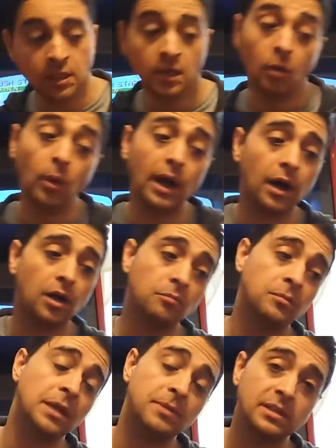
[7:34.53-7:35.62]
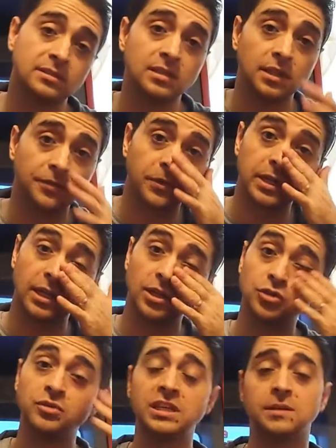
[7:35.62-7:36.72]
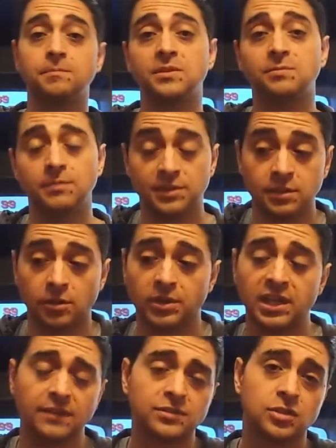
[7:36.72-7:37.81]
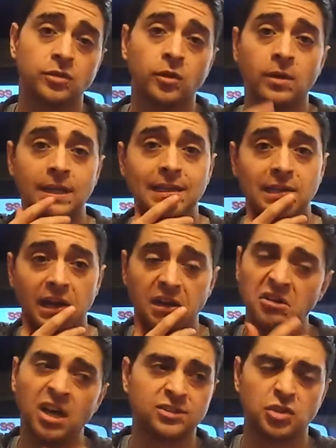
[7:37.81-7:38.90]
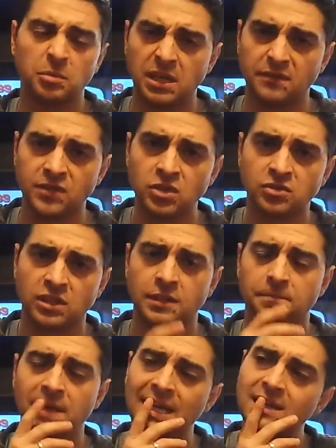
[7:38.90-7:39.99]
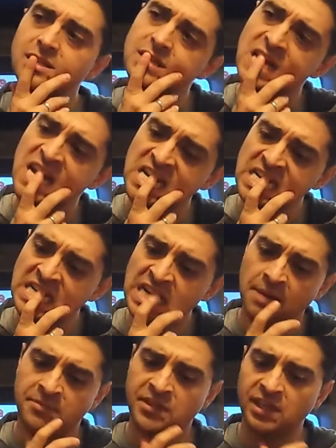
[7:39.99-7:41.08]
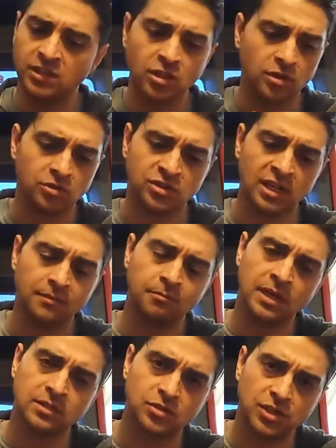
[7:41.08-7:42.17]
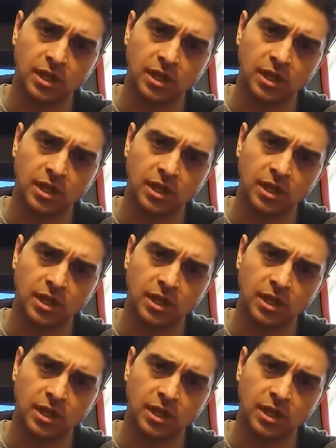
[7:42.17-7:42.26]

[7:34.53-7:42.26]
Well, maybe it's a different and a unique, gift, so no one hit on it. Not too many views on the page. I'm thinking, there's not much